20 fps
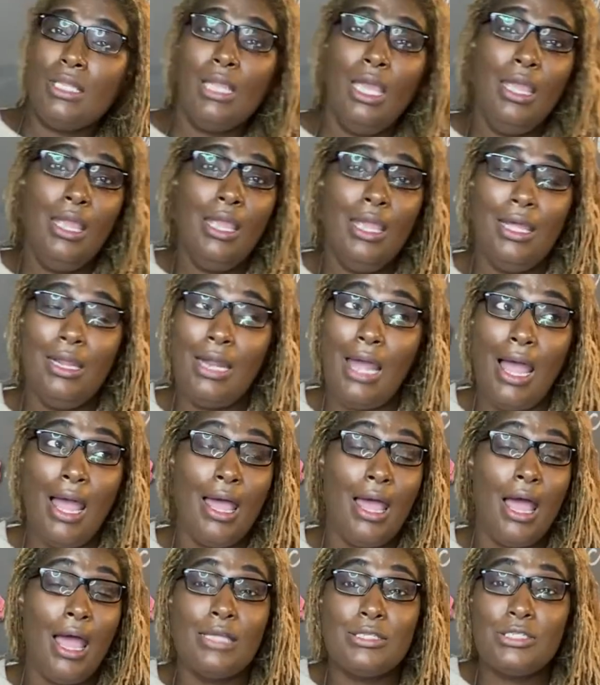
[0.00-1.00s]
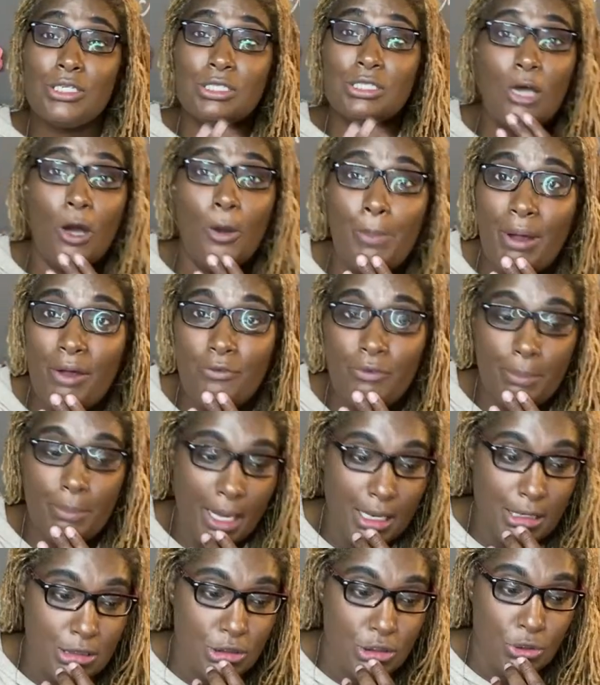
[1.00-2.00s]
And I just hope
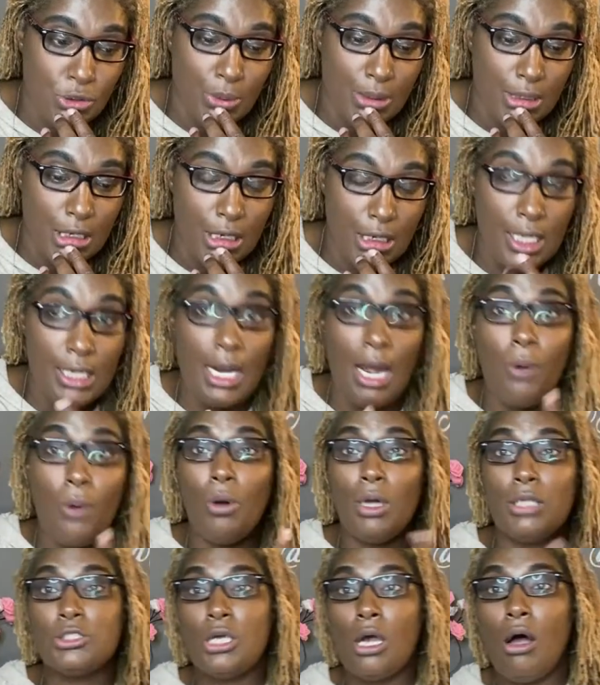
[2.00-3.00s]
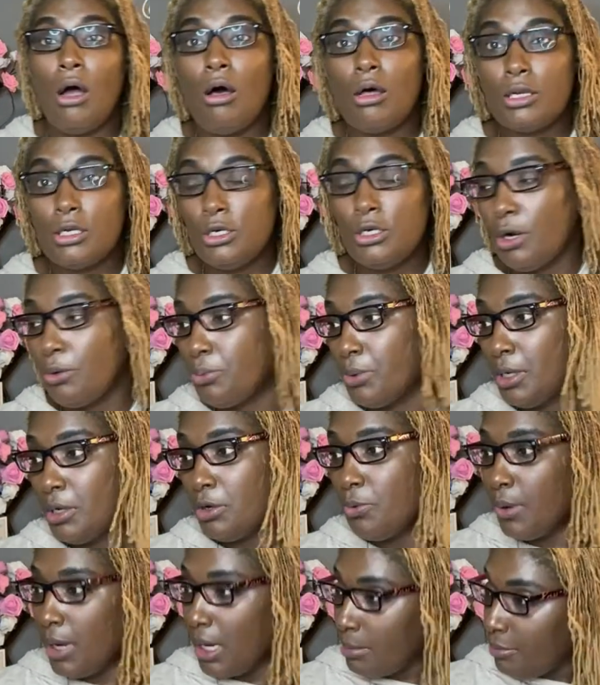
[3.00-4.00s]
everybody's doing good. I want y'all all to know real
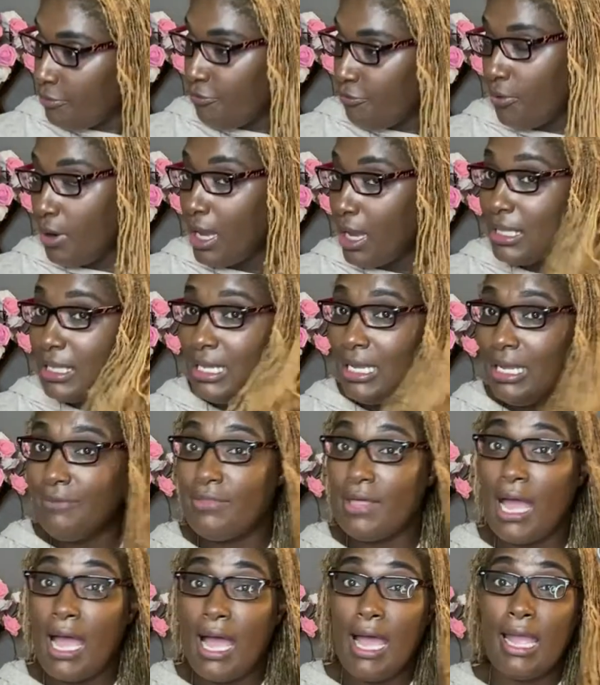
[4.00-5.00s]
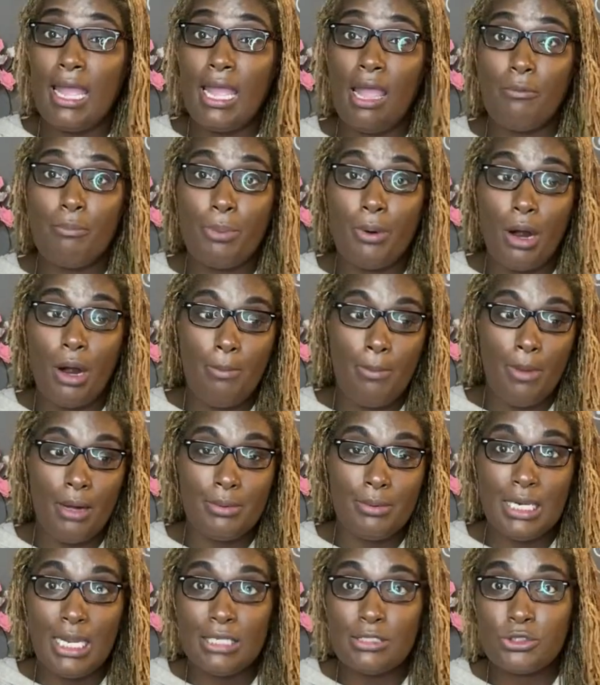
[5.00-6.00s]
quick before I leave that I have brought
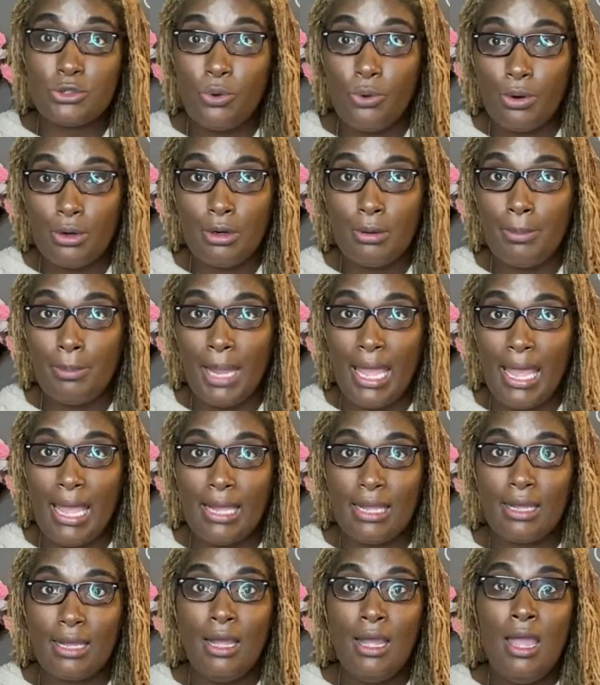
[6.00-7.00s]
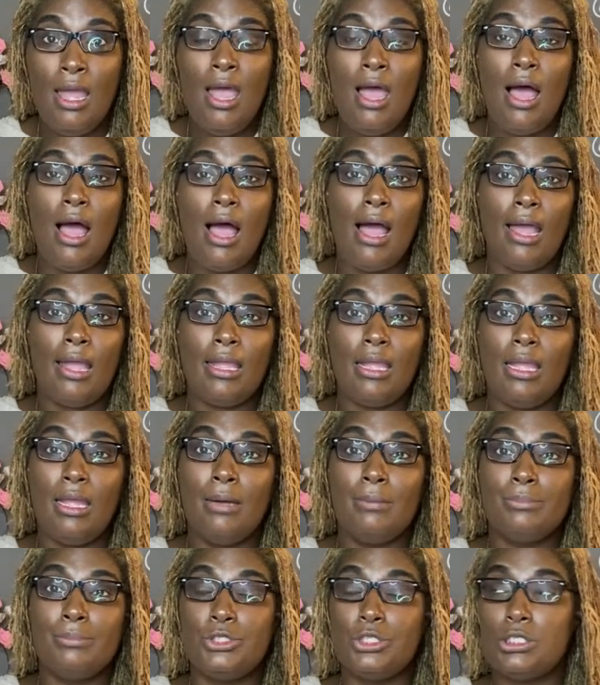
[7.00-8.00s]
MamaDaye's Corner back. I
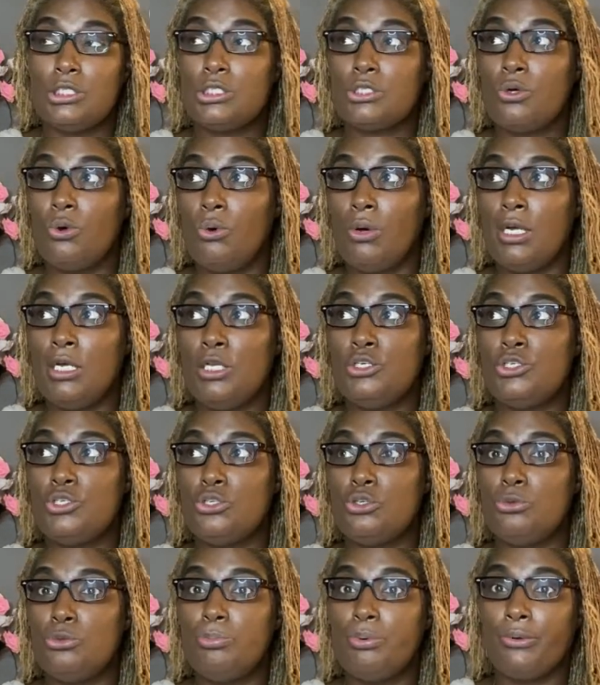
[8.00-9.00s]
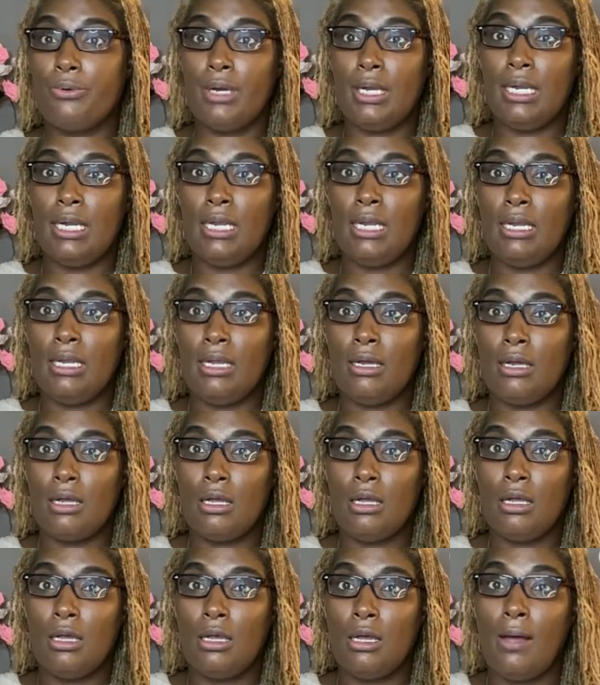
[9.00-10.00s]
am just going to bring
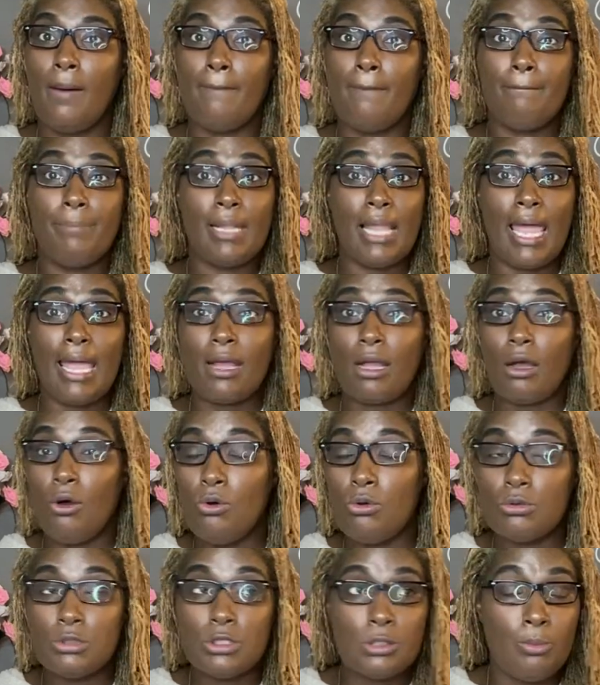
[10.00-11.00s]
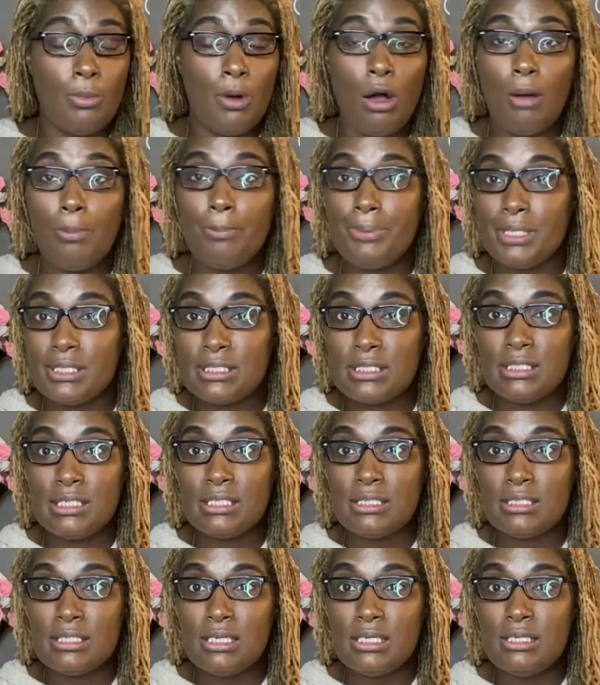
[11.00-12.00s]
Black-owned small
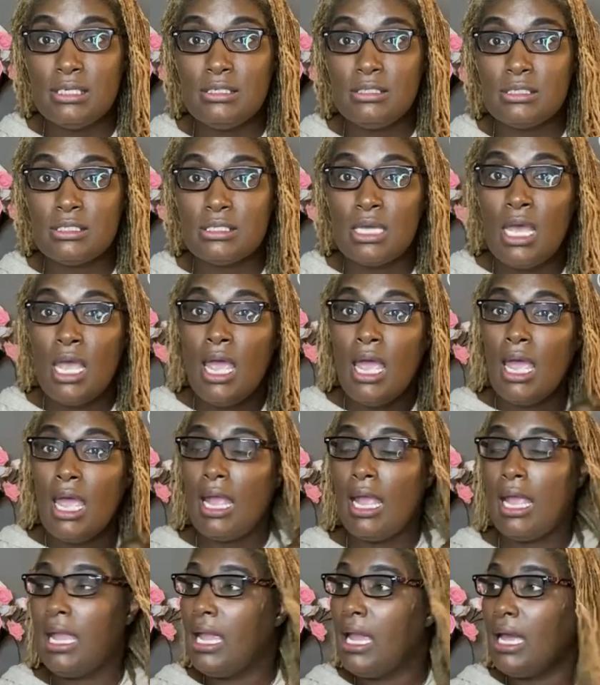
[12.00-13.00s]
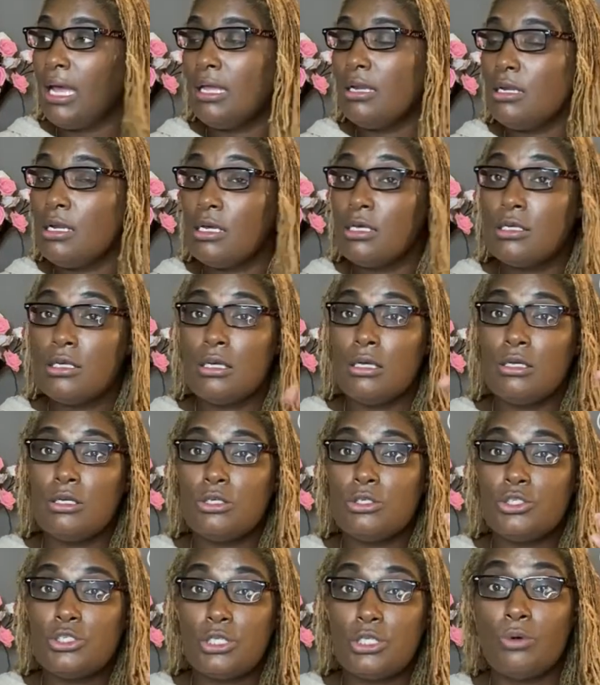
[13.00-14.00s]
businesses and
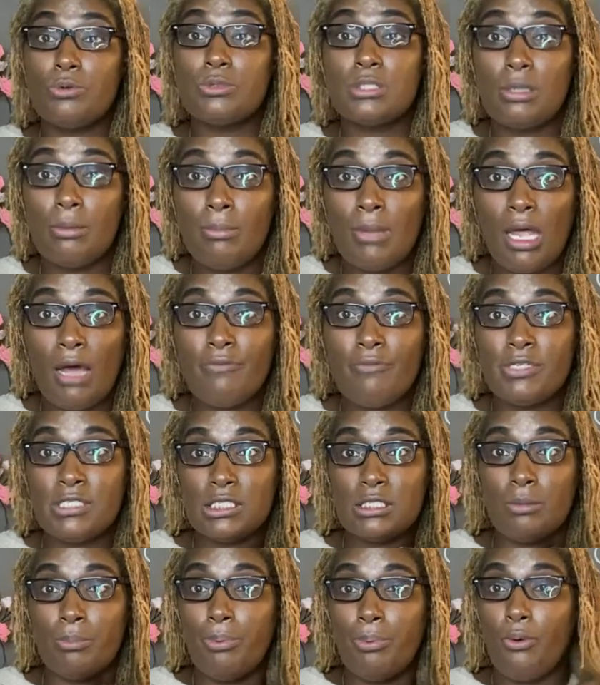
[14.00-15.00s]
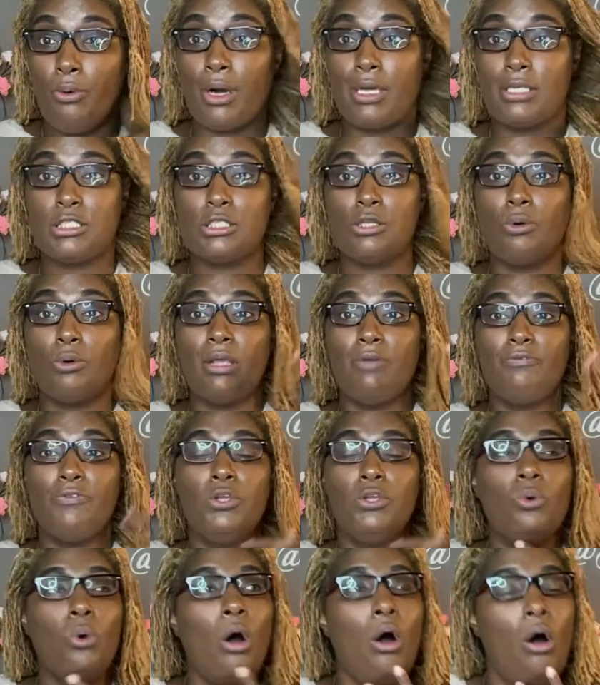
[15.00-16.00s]
show some love and support. So if
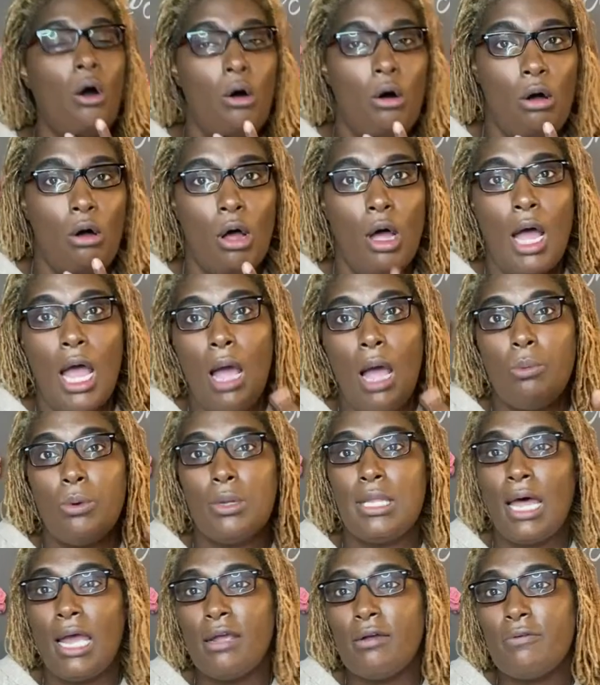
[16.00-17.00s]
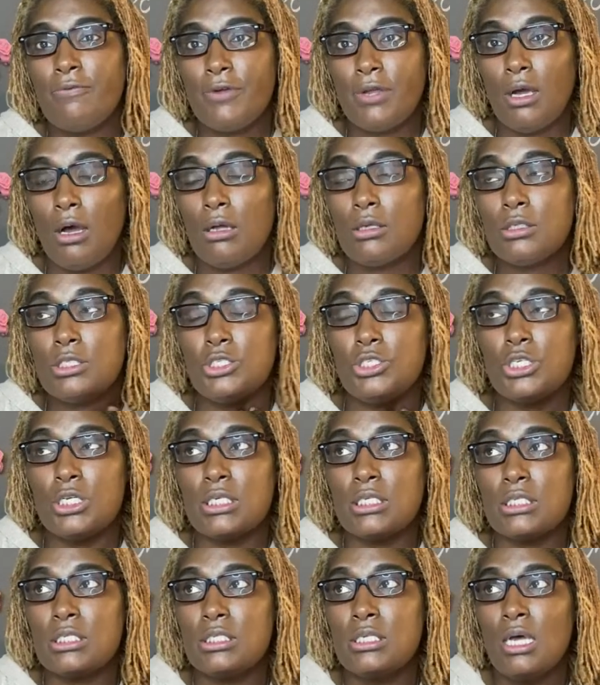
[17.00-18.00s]
you all, I would like for y'all to
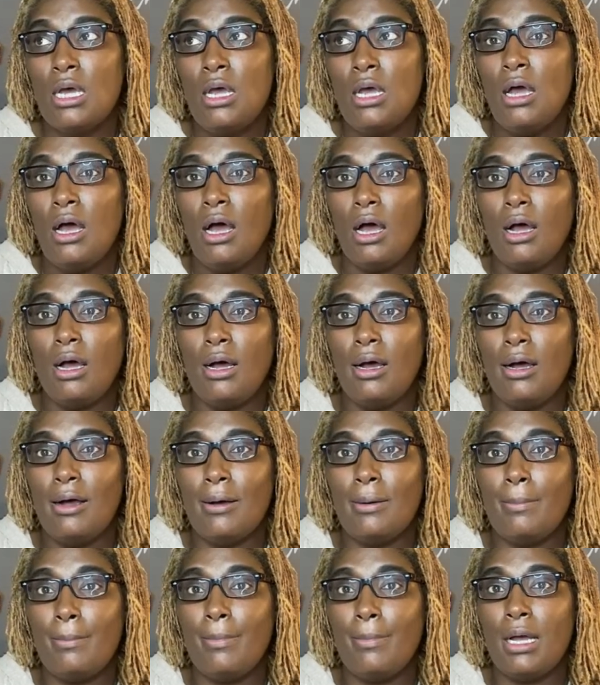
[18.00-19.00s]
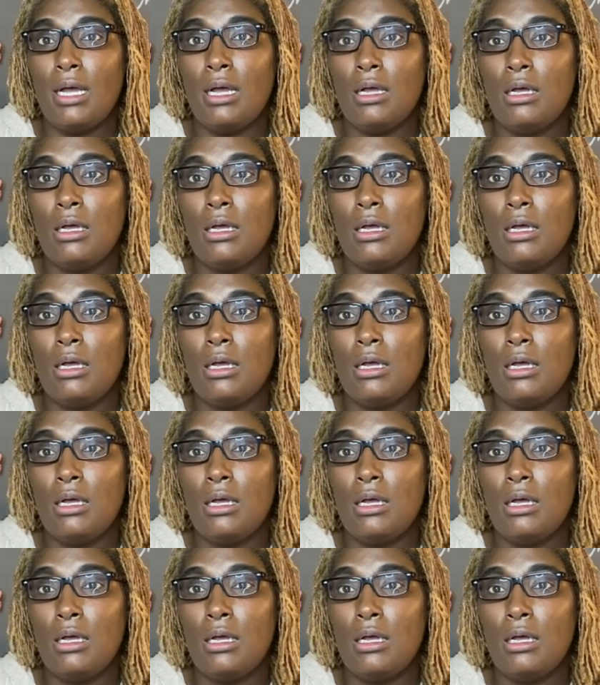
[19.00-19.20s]
just comment